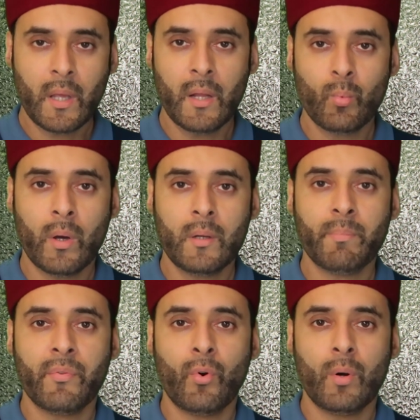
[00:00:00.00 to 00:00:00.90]
can one
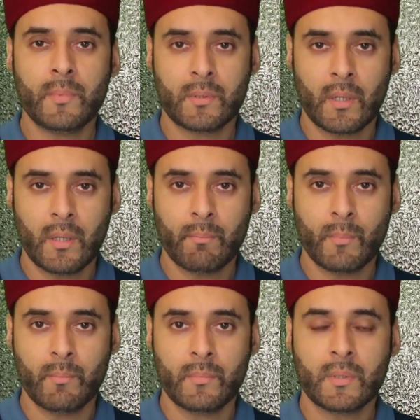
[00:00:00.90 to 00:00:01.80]
perform
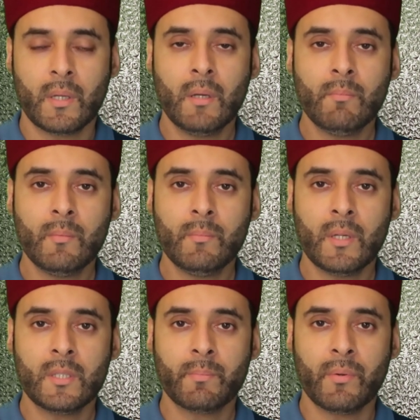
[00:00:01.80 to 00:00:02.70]
tayammum? Tayammum
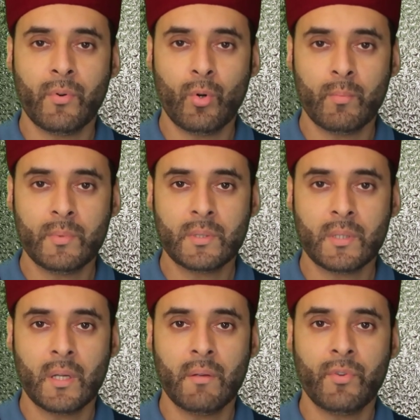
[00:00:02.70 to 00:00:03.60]
is performed
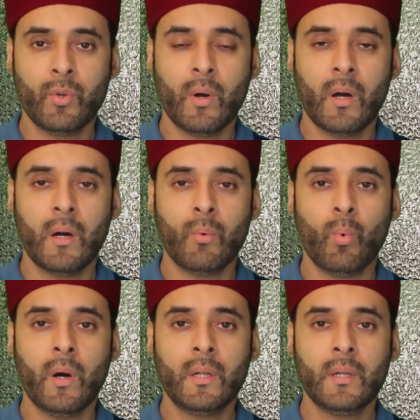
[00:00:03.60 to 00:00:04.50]
if you are
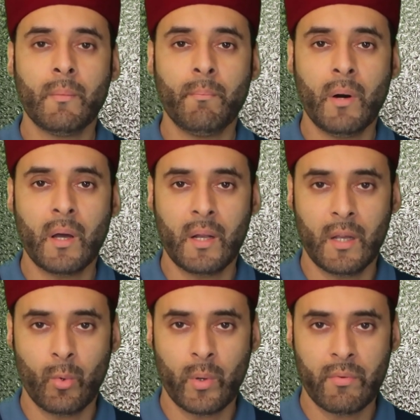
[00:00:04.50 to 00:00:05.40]
1 mile
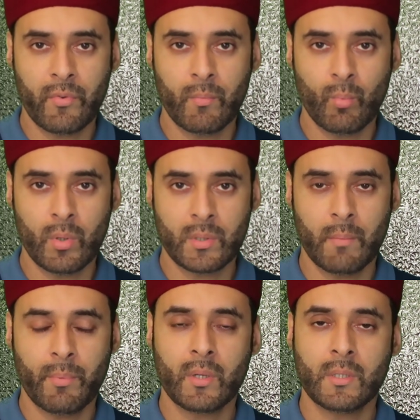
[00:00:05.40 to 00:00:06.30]
away from water
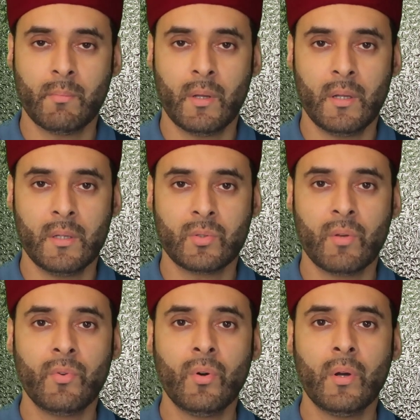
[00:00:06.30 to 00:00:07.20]
approximately. So
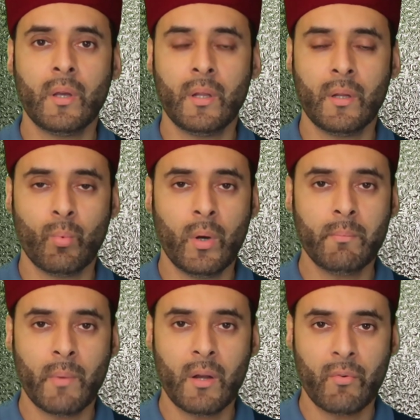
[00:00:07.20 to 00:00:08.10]
if you're in a
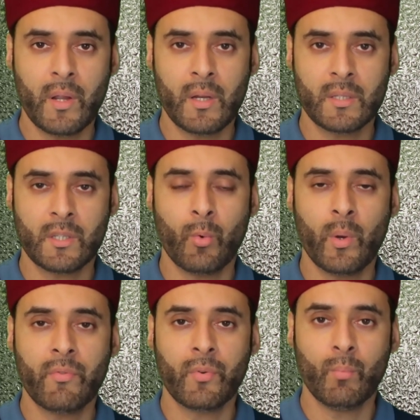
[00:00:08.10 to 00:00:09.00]
1 mile radius
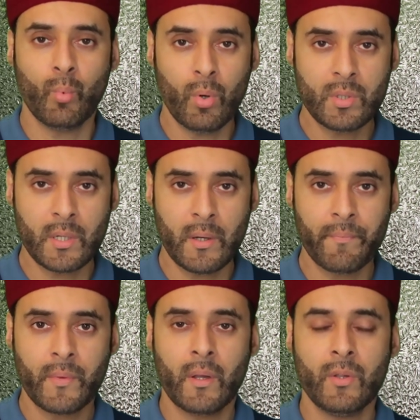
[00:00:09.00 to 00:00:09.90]
away from water,
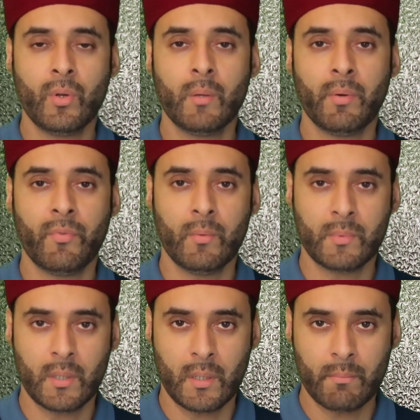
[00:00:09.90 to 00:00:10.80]
you can perform
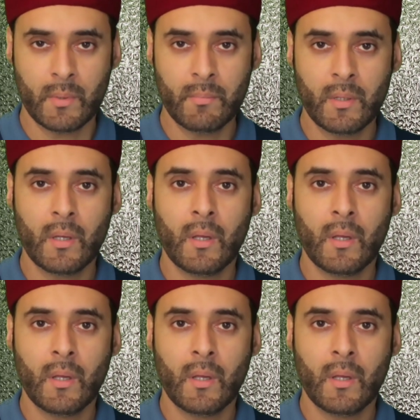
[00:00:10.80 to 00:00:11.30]
tayammum.